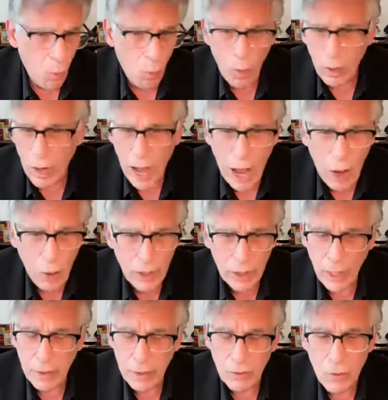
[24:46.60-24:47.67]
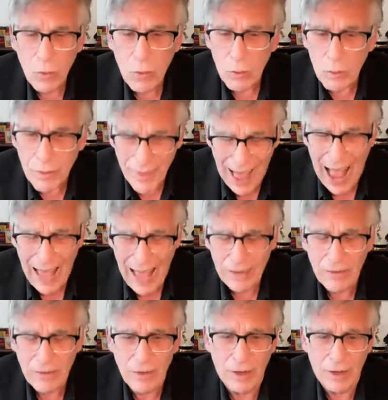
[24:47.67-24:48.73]
well, how can I do that?
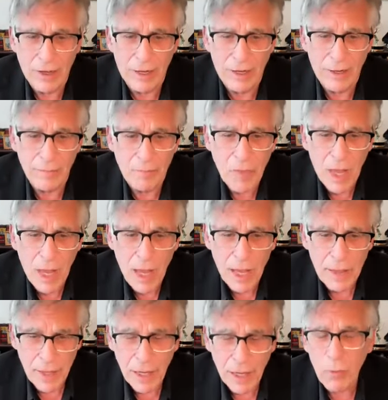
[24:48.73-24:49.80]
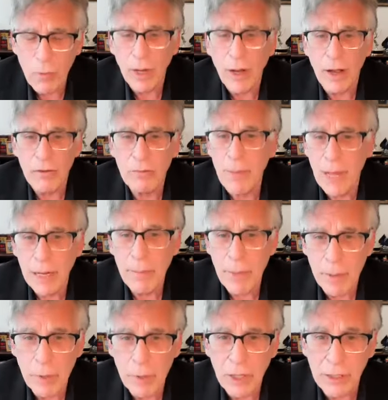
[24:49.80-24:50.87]
Um, then I realized many
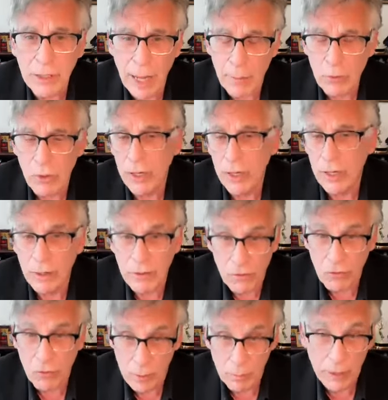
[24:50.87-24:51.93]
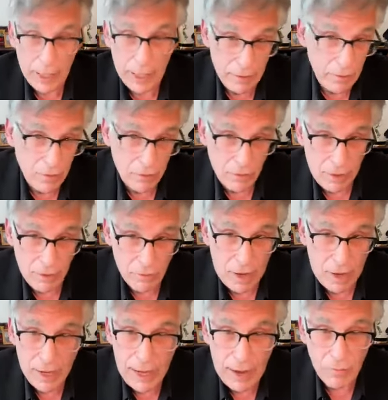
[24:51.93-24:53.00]
people collaborate on screenplays, as
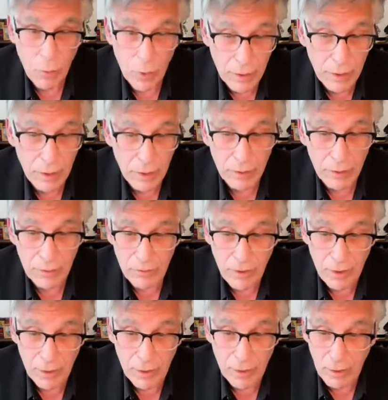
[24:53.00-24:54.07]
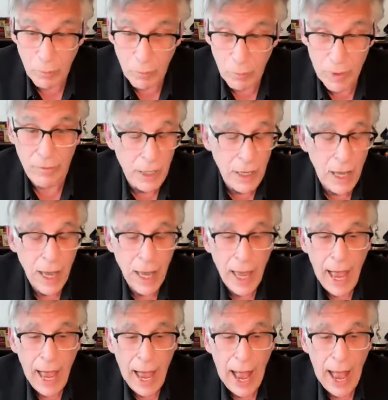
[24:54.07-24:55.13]
I have with, uh, with
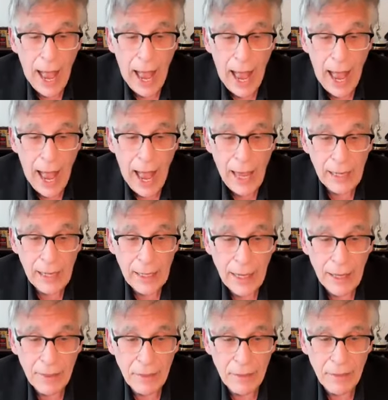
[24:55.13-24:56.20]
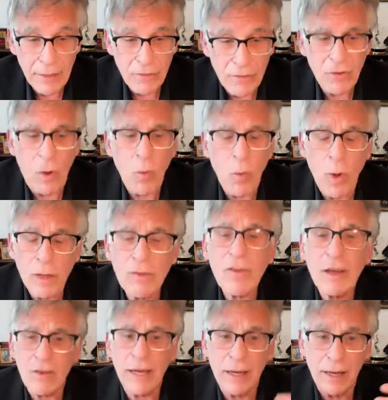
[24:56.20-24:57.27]
TV. And uh,
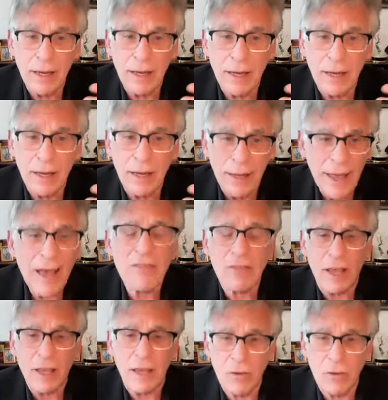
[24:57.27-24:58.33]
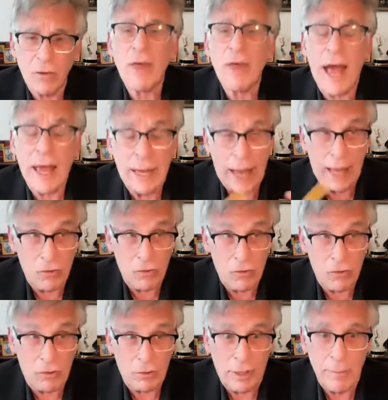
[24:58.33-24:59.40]
so once I decided, yes, I can do
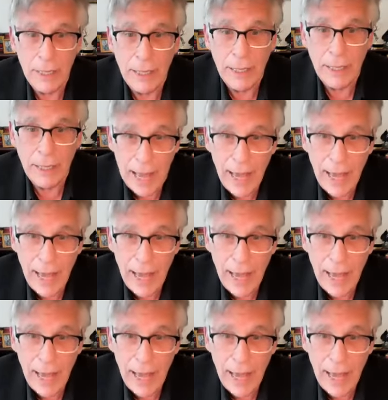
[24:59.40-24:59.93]
that, and certainly